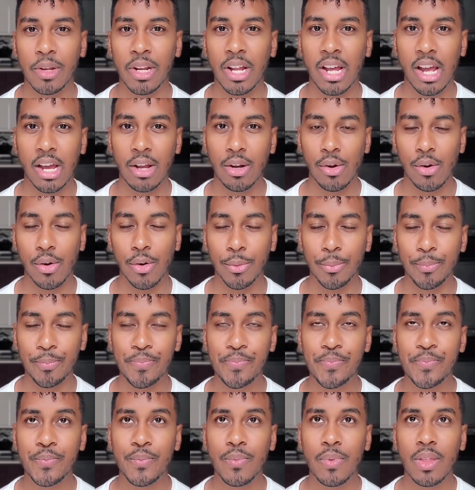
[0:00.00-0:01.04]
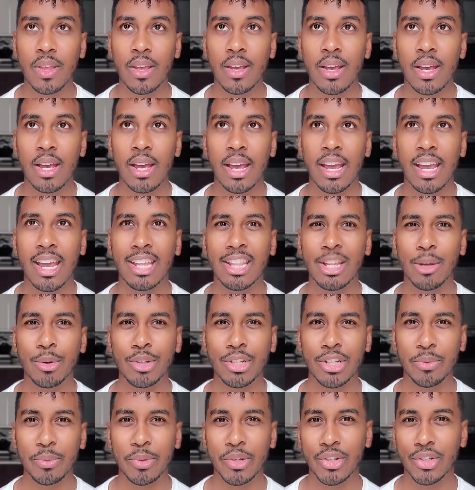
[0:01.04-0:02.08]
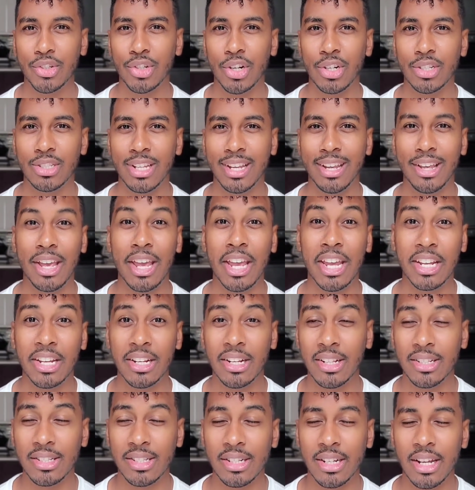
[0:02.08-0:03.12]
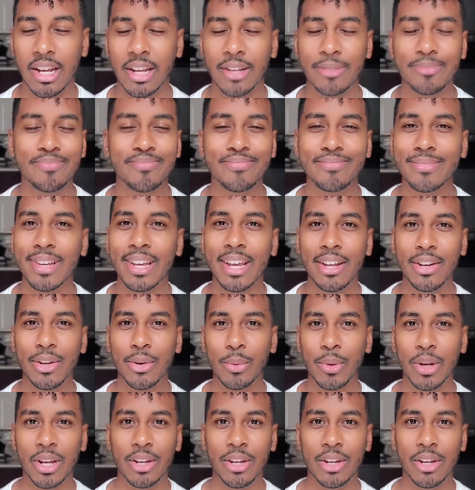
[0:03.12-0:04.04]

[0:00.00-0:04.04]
had a home, and they were telling me to charge like $80 a night. Ain't no way,